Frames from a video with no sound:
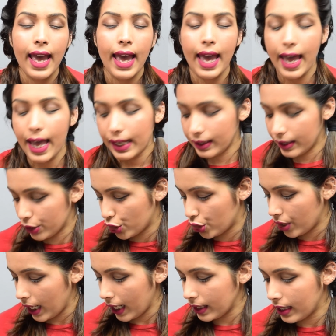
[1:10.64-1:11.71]
and the
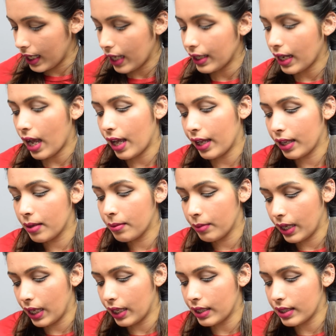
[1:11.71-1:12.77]
shade that I
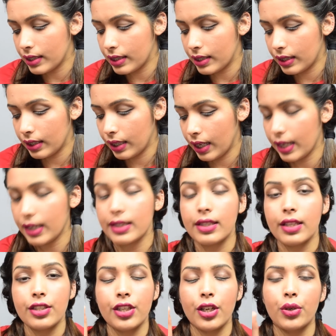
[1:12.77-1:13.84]
am is
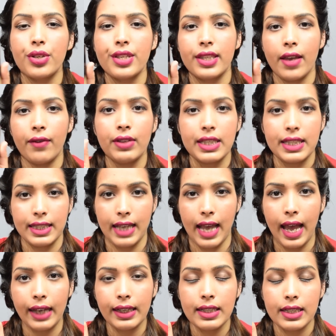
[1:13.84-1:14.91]
07
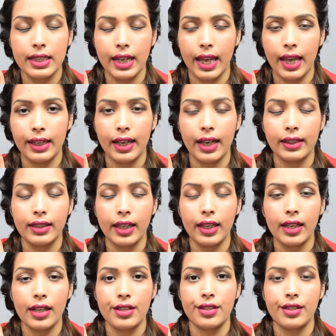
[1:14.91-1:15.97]
Sand, and I think
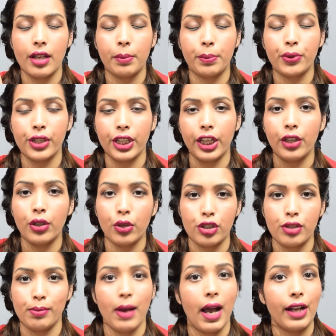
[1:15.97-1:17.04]
it's a pretty good
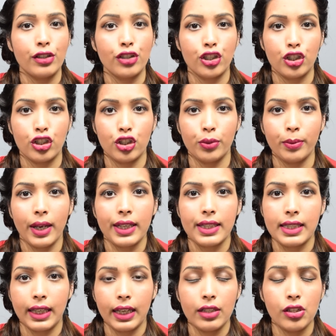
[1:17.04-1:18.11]
match to my
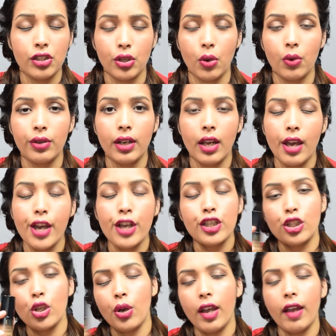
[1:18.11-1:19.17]
skin tone.
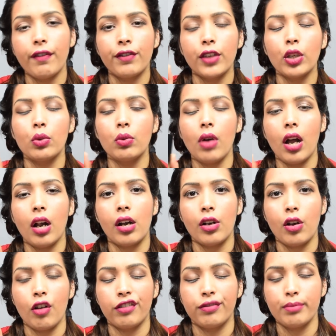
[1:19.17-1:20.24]
So if you are
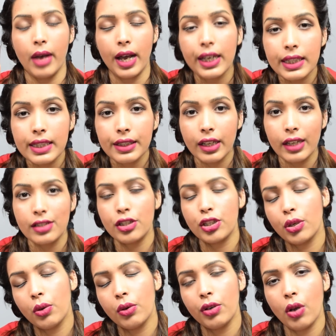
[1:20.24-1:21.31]
of my skin
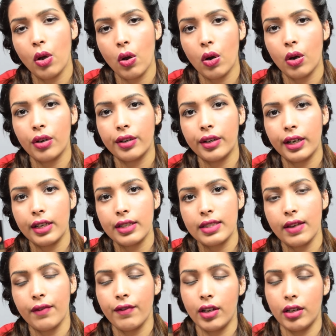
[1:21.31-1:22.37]
tone or
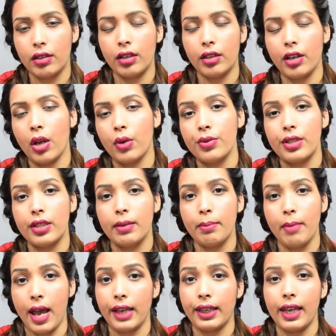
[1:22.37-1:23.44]
somewhere around
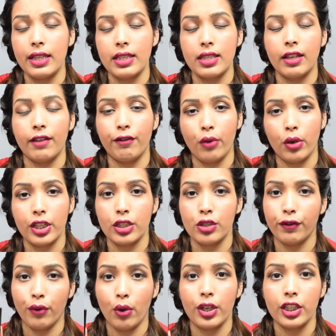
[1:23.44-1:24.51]
MAC
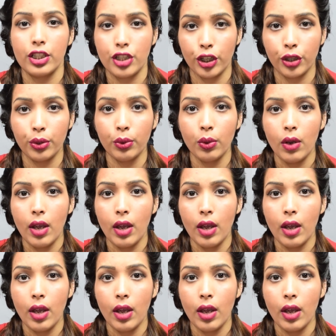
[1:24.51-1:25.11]
NC40-42,